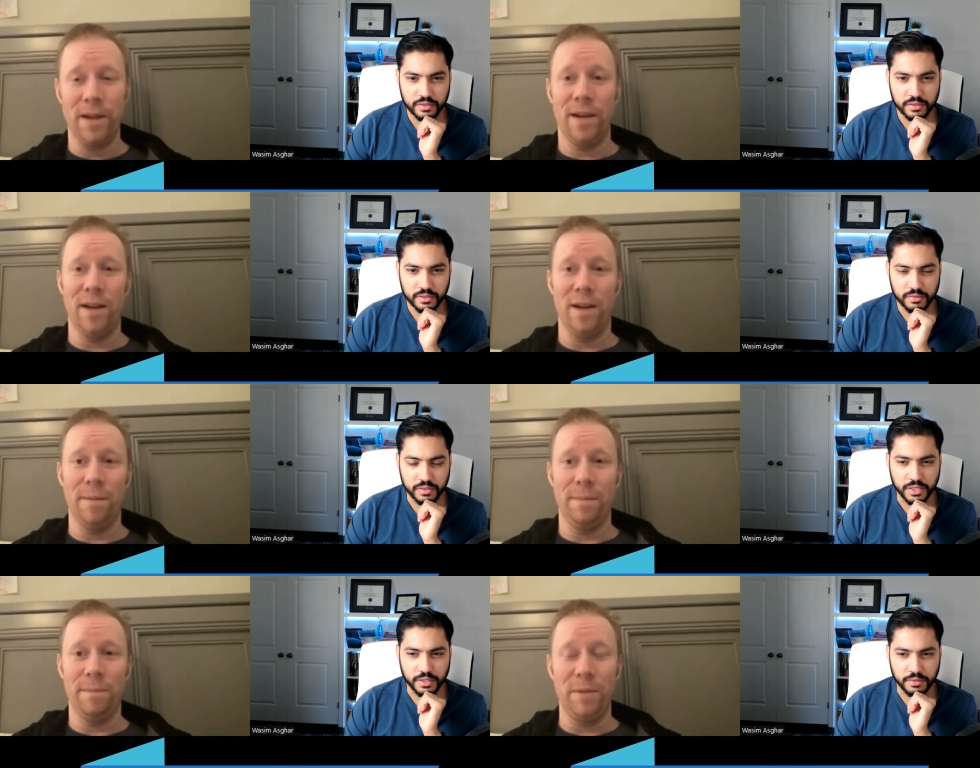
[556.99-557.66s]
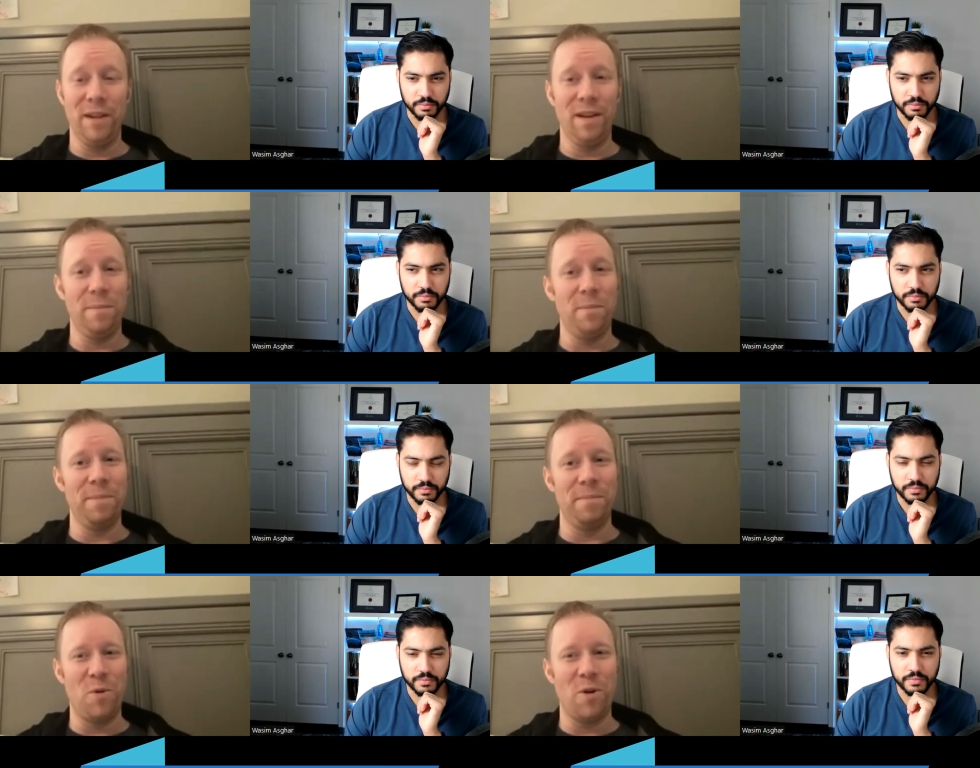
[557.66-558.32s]
Speaker 1: Um, right. A little
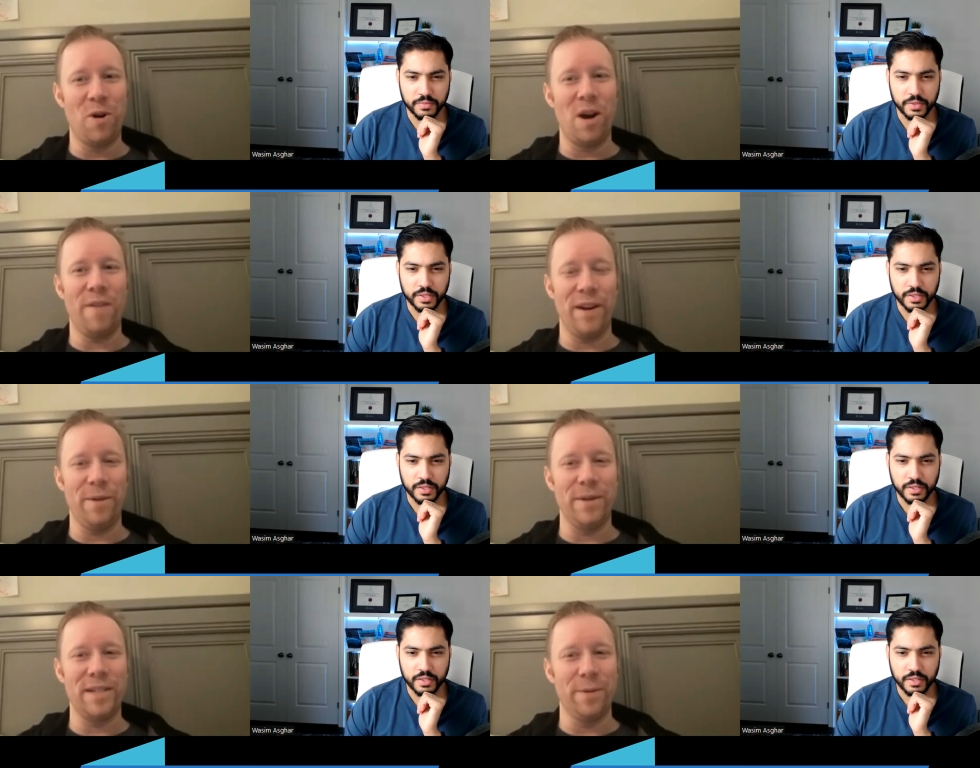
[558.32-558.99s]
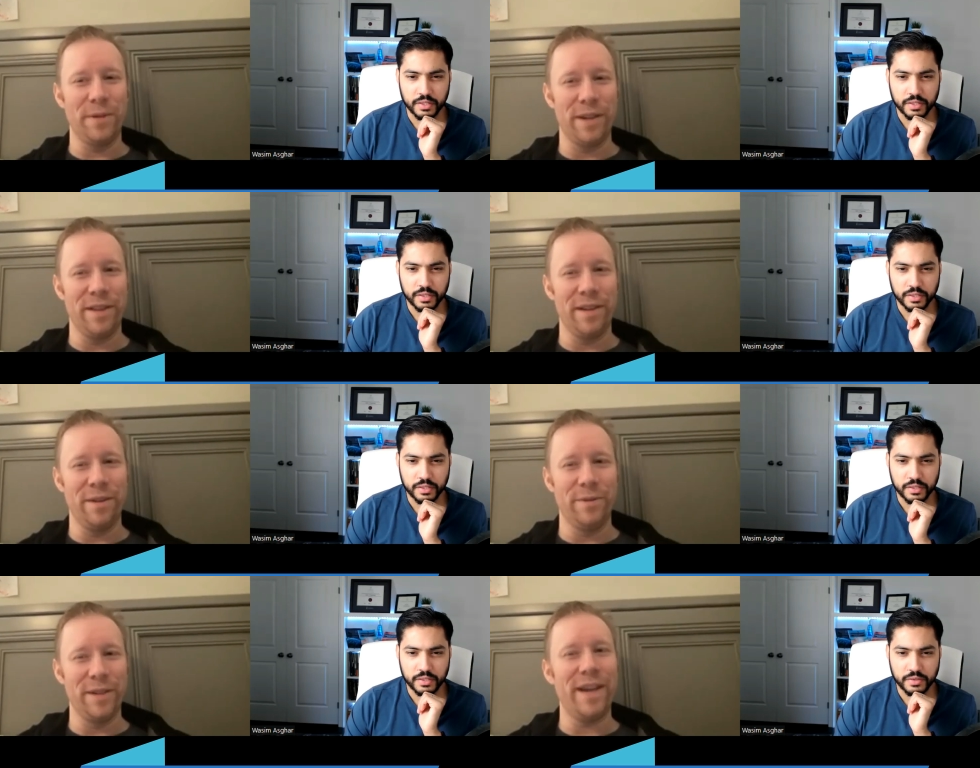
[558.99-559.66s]
more often, I would say was on
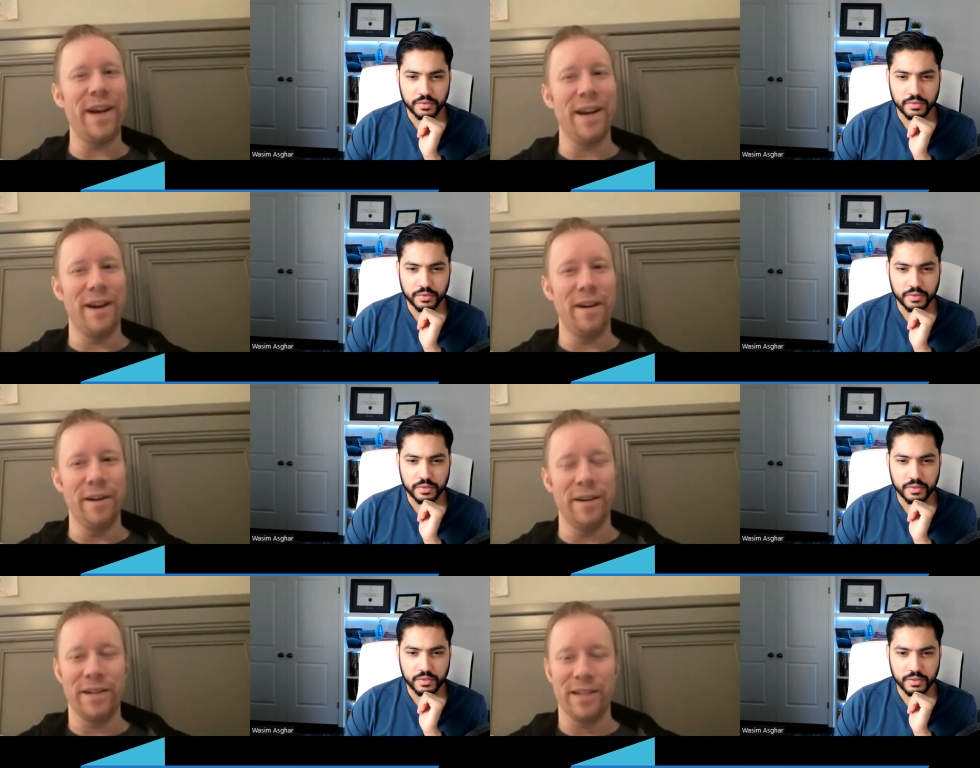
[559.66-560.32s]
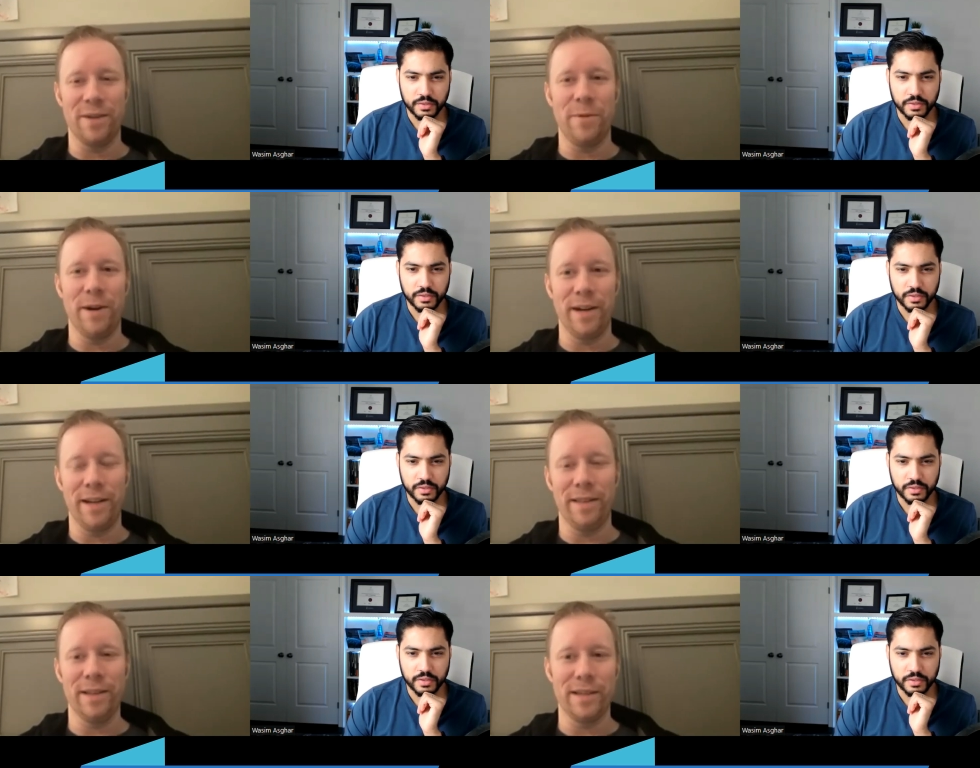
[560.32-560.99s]
the it was on the higher end because I wanted
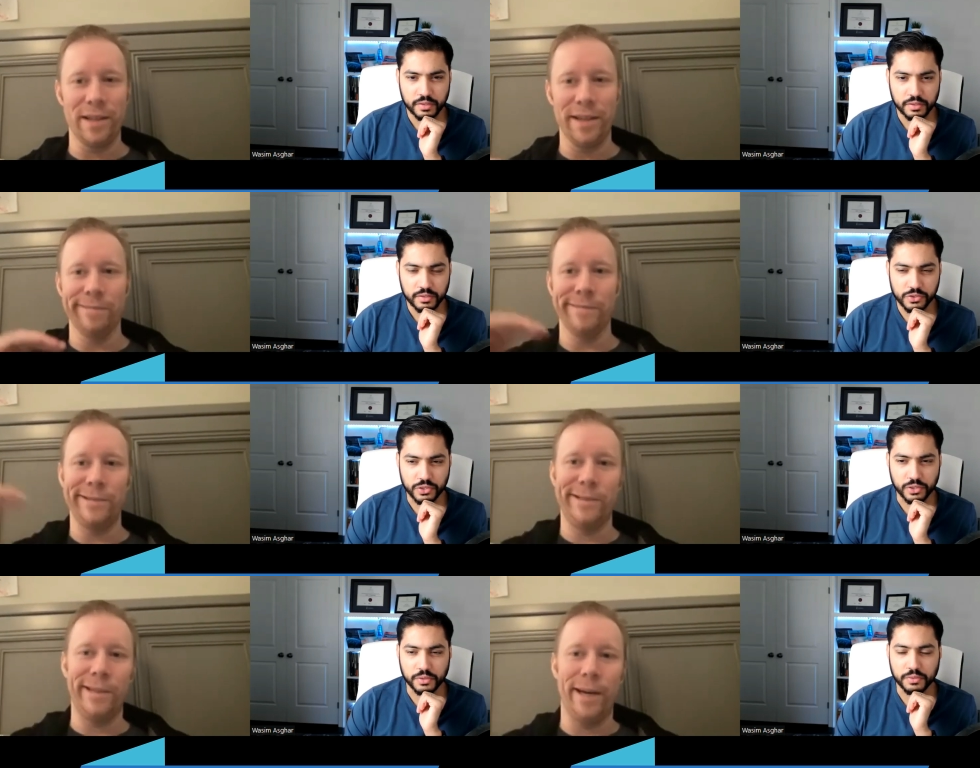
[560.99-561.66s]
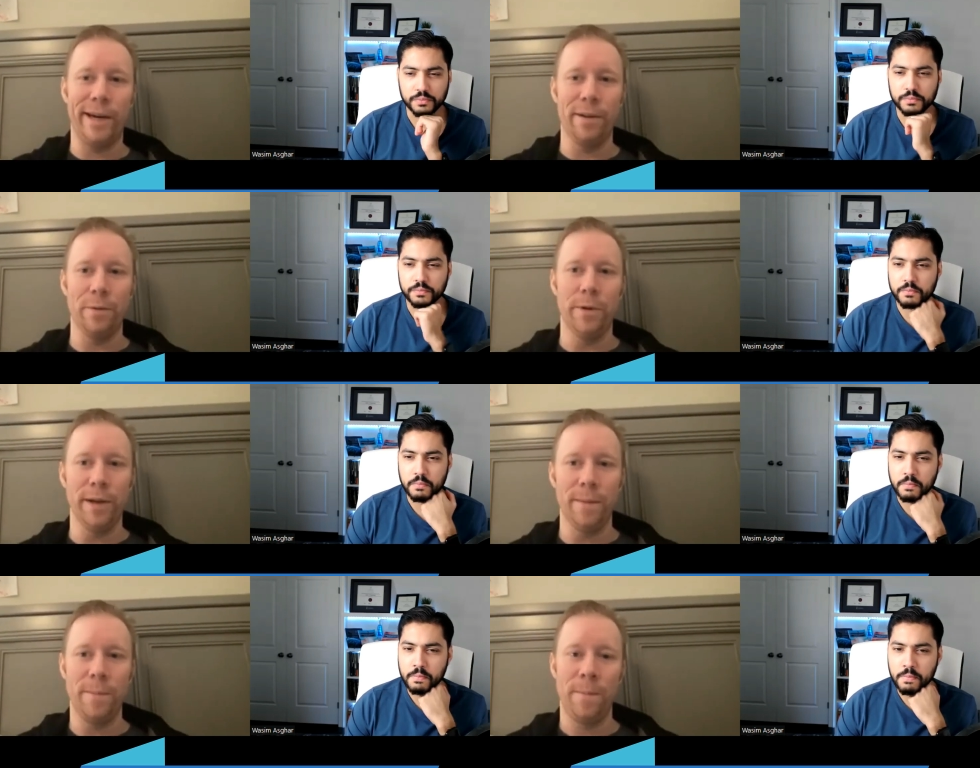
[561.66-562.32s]
to get this thing sure. out of the
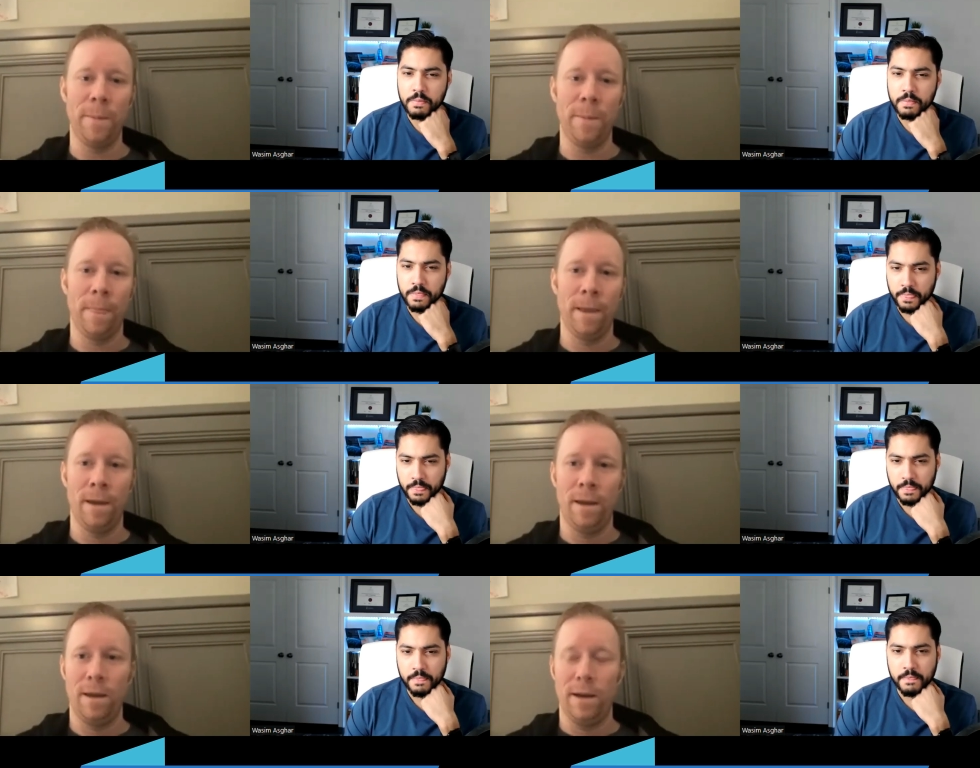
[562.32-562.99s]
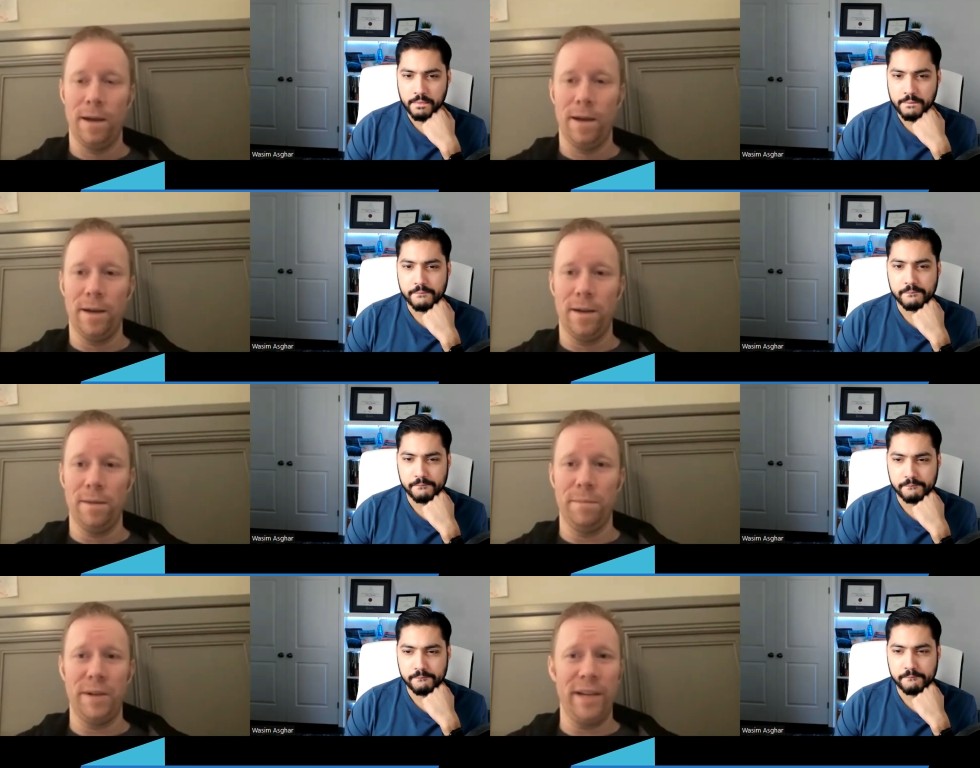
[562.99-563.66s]
way.
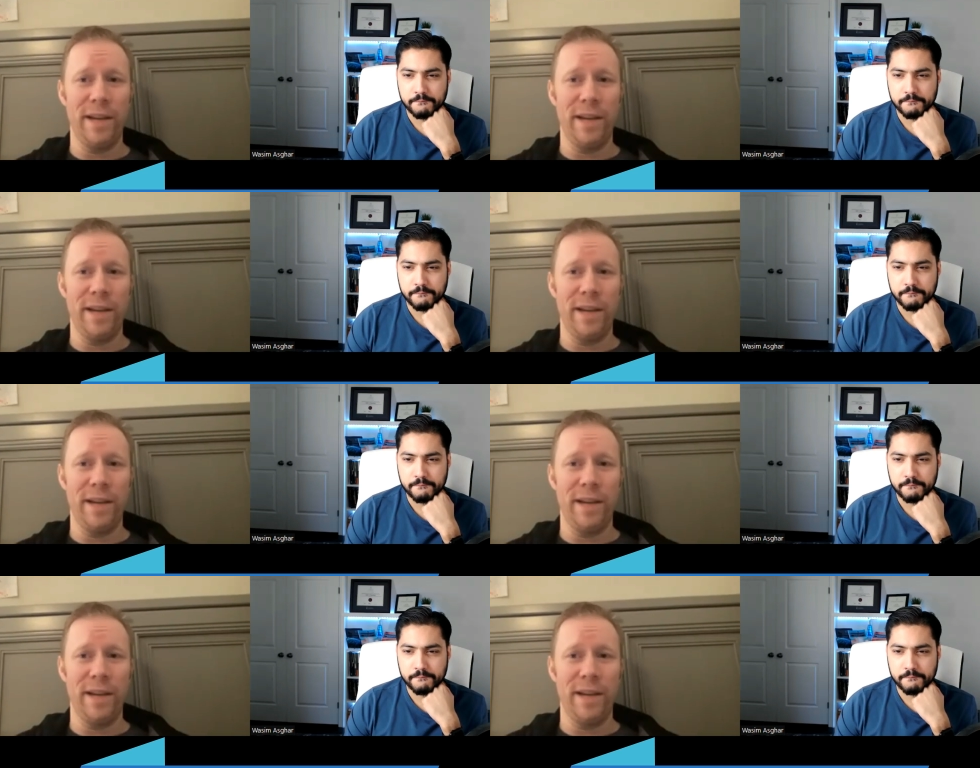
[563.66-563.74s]
Um, but